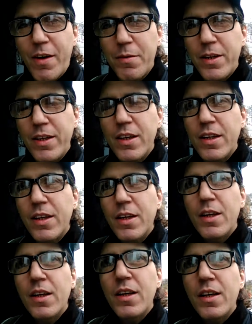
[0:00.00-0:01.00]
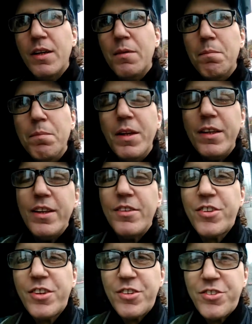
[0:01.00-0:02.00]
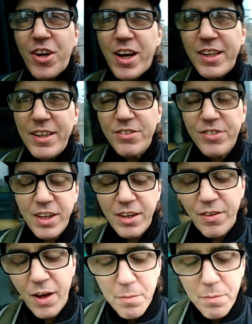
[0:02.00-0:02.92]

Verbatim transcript: How many millions did the Chinese give?